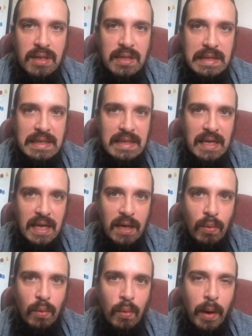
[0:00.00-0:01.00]
to see
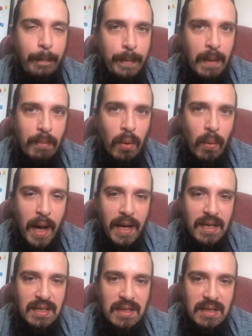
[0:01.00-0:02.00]
what people
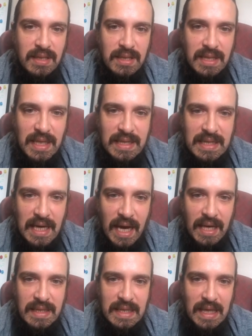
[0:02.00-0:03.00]
wanted to
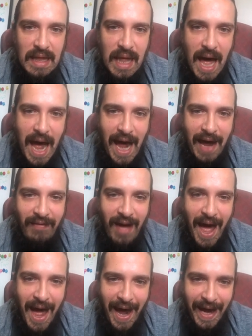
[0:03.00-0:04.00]
discuss live.
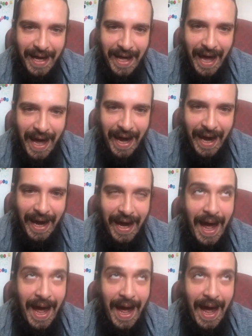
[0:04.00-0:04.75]
Hi, Kay.